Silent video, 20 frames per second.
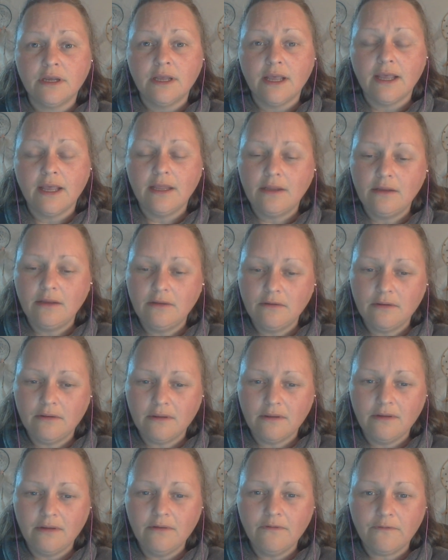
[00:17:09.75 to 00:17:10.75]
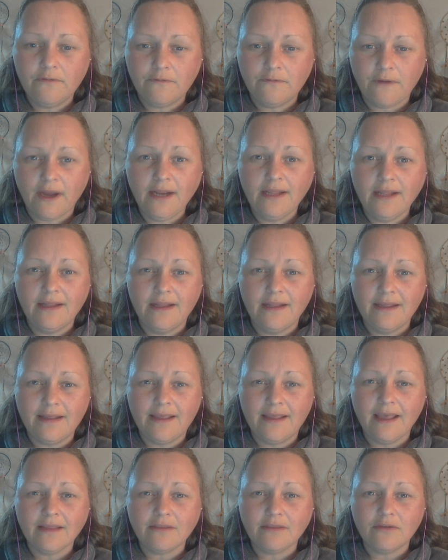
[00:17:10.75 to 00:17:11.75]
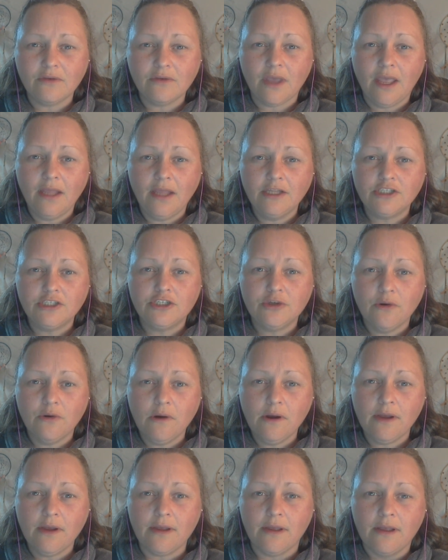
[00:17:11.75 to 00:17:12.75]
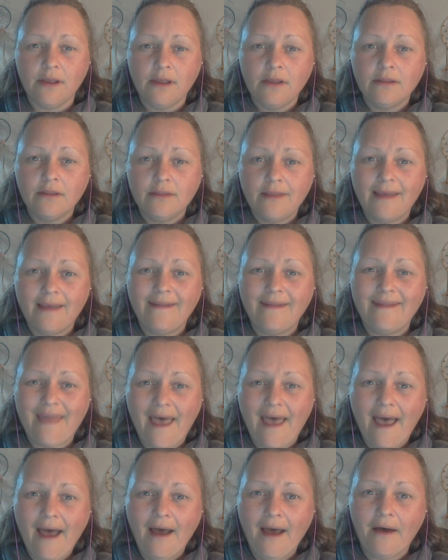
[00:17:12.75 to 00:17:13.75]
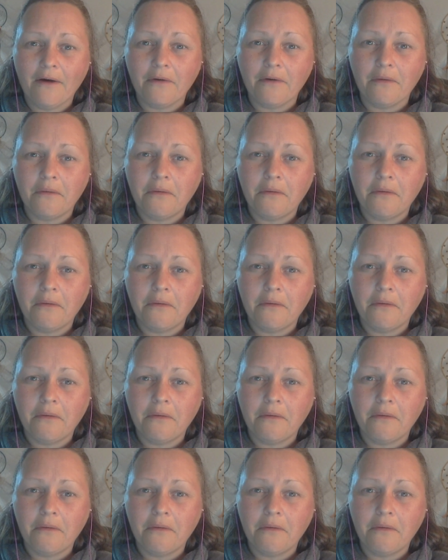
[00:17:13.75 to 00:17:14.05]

And you finally get to enjoy the now.